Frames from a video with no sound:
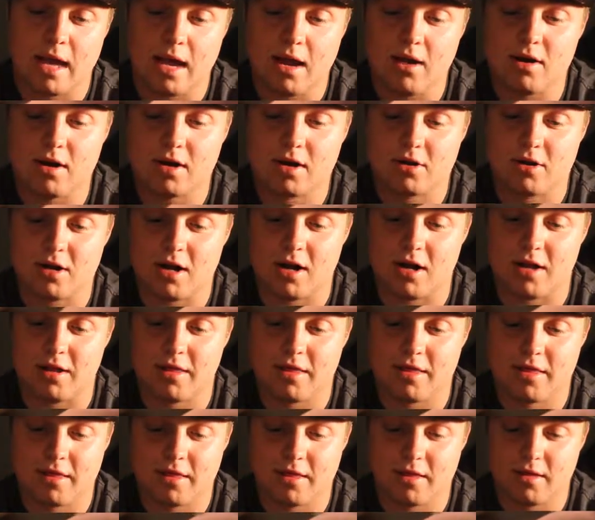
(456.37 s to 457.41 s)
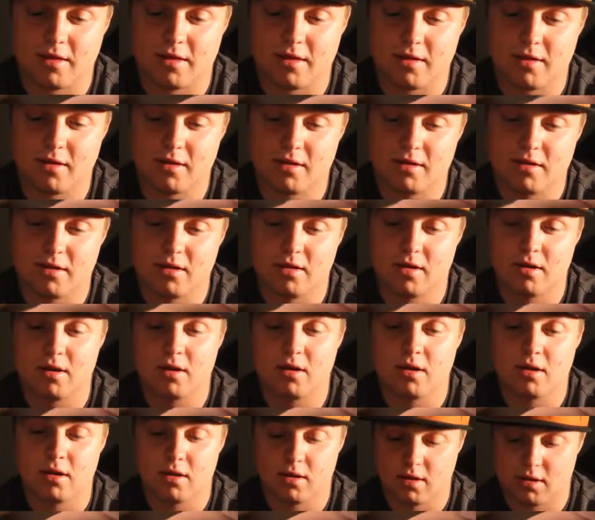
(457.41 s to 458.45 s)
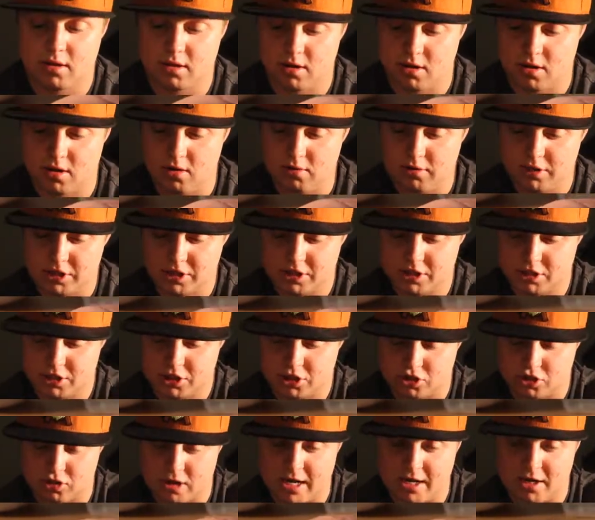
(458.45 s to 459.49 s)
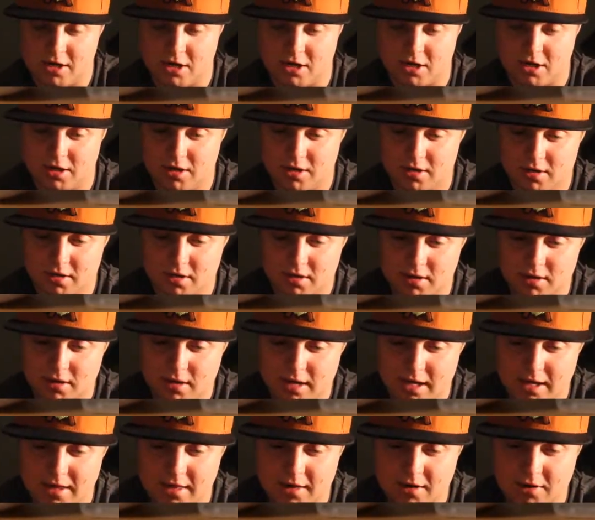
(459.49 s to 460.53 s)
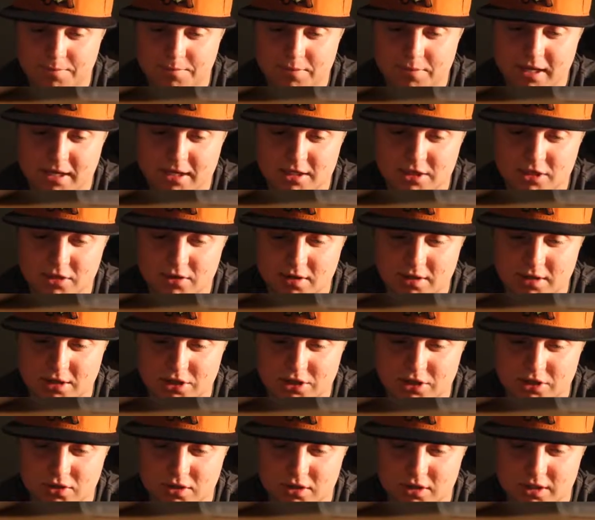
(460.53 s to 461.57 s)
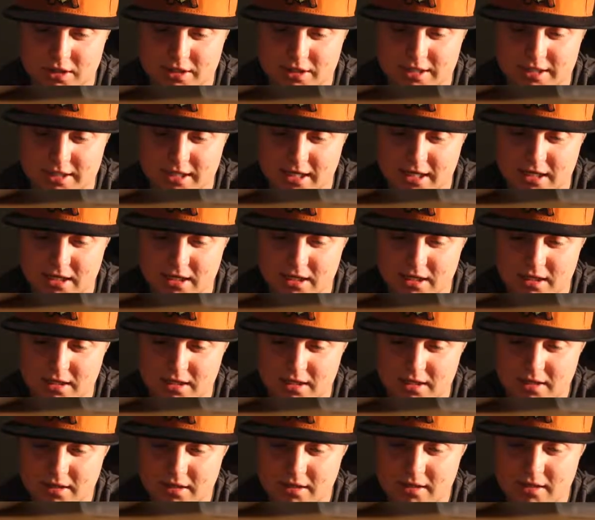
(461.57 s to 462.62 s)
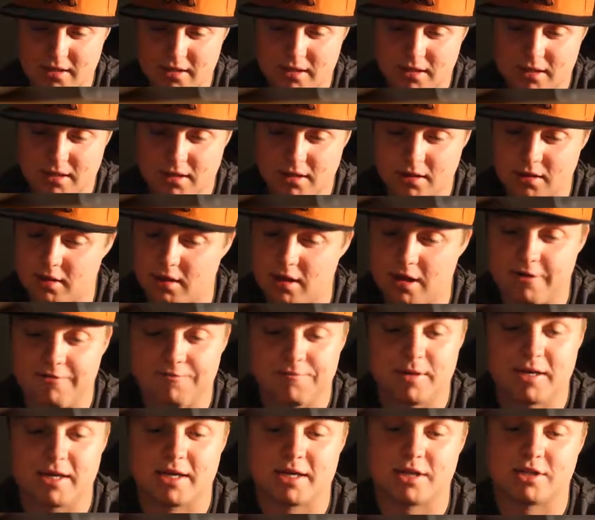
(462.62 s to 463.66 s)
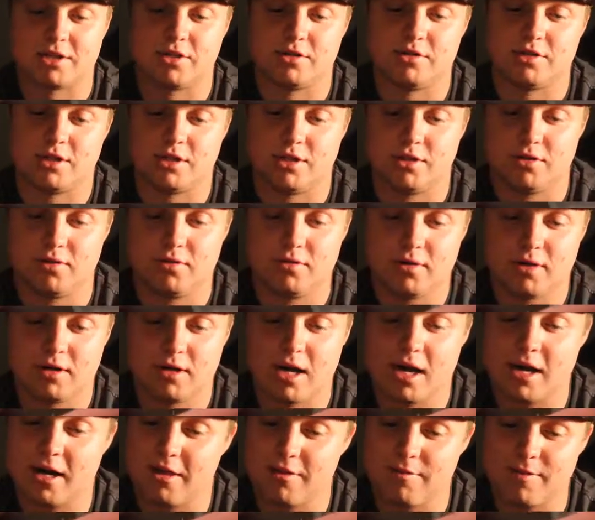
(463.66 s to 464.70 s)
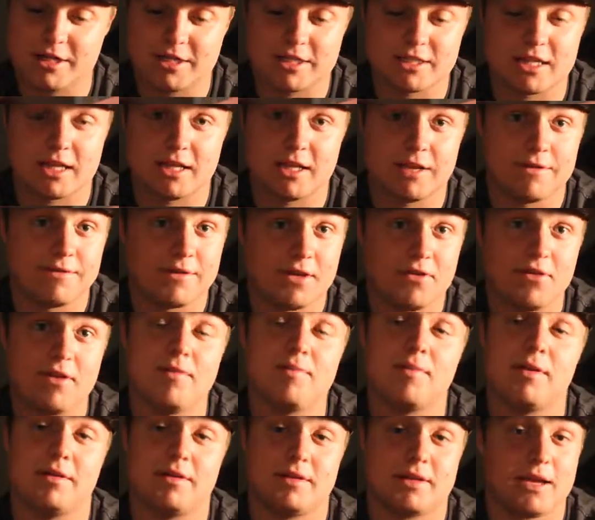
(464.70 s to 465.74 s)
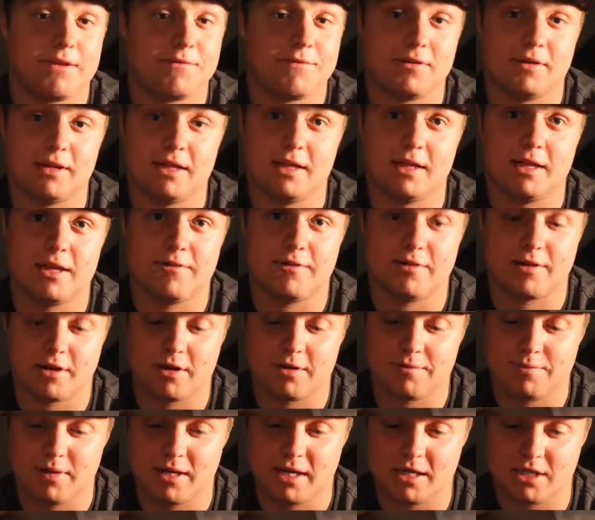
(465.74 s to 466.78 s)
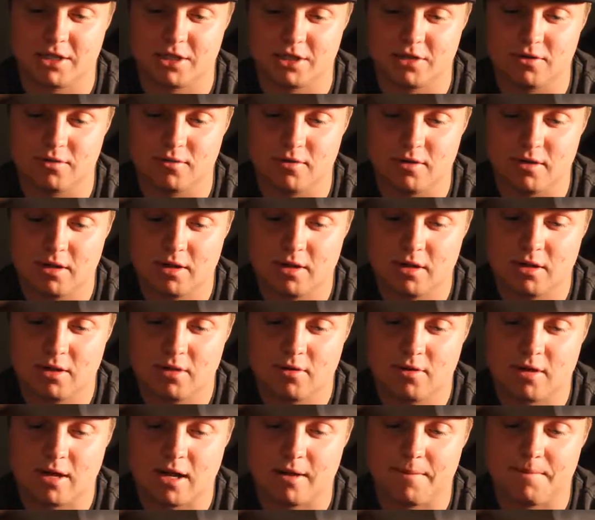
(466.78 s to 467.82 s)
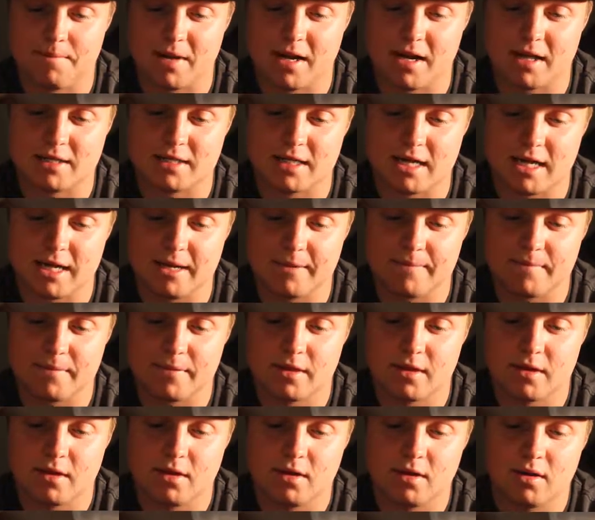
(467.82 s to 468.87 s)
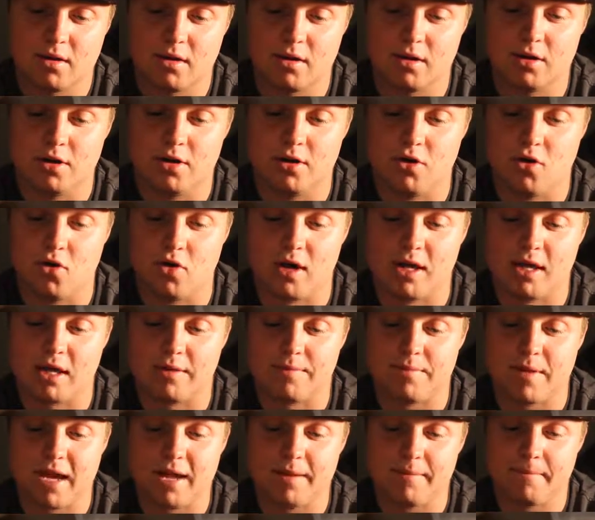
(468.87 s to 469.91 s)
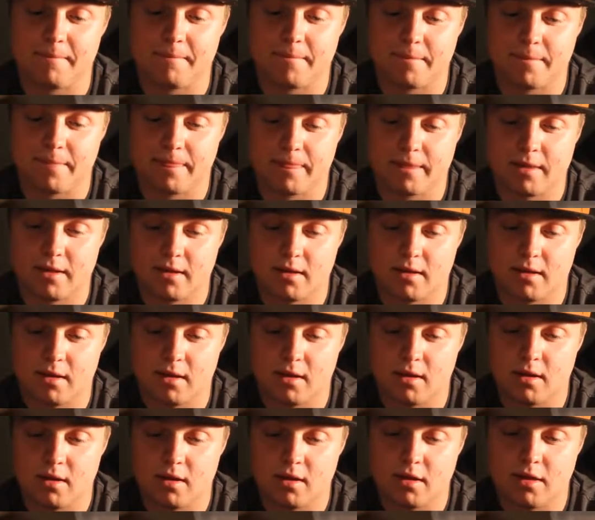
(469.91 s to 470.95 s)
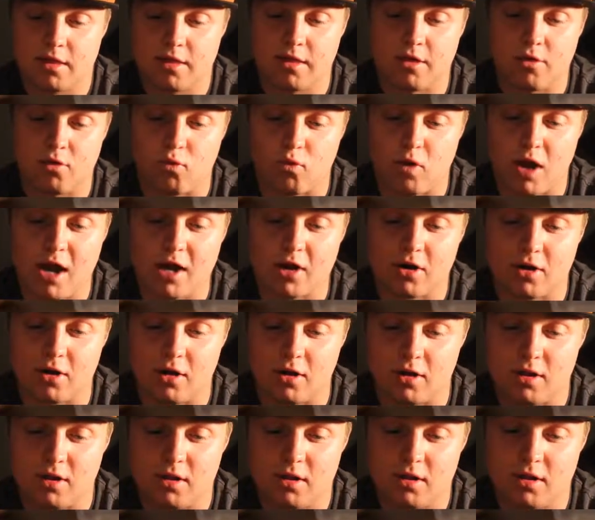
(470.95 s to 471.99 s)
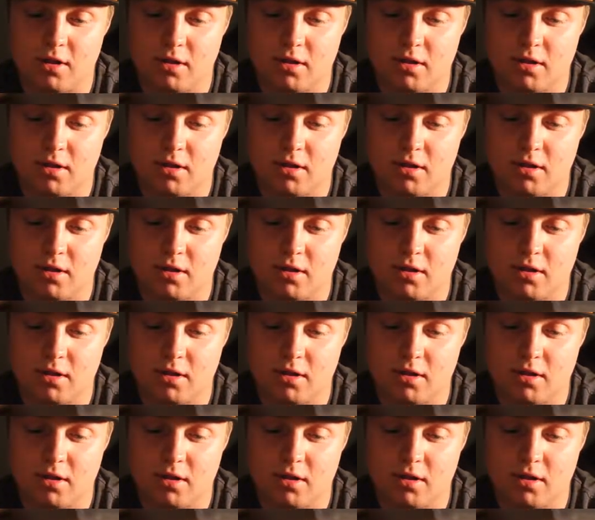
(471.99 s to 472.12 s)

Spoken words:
Heracross. Coach Trainer. Nice little Pikachu on the shoulders there. Love Pikachu too. Not as much as I love Eevee, but definitely love a good Pikachu. Got Metatite. Noibet. Swaddle.